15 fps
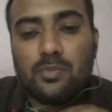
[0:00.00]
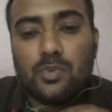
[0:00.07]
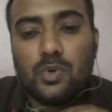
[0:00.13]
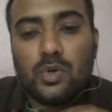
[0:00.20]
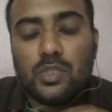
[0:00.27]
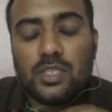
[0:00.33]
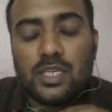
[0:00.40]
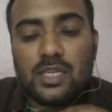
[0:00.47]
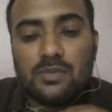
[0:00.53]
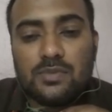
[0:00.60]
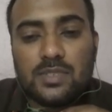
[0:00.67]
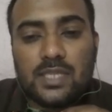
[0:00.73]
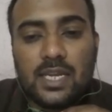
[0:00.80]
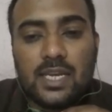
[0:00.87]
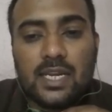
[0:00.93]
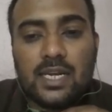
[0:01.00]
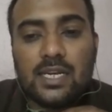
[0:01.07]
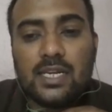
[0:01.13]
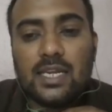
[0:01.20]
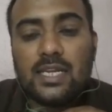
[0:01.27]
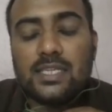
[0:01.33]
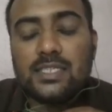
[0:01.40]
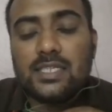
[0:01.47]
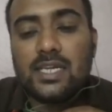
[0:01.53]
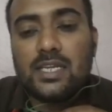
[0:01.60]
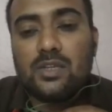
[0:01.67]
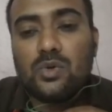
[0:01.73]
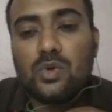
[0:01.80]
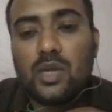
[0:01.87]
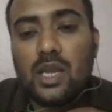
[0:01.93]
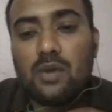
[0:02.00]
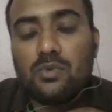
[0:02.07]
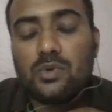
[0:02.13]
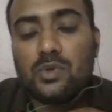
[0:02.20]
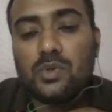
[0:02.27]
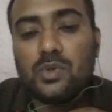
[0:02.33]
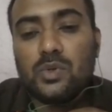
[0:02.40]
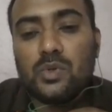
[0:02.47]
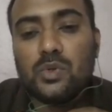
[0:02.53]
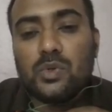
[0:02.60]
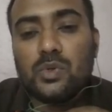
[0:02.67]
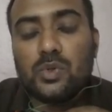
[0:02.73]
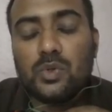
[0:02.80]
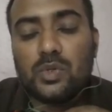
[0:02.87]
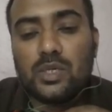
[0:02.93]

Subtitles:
both left side and right side you have to